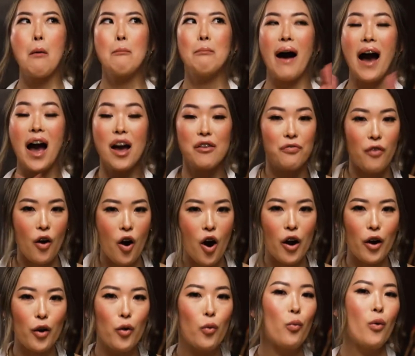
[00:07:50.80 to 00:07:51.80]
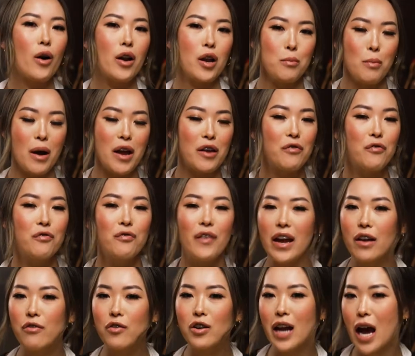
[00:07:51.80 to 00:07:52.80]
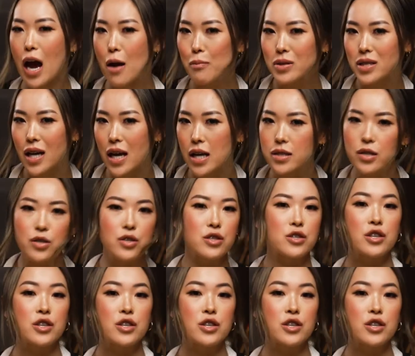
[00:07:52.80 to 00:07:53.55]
by far one of my favorite appetizers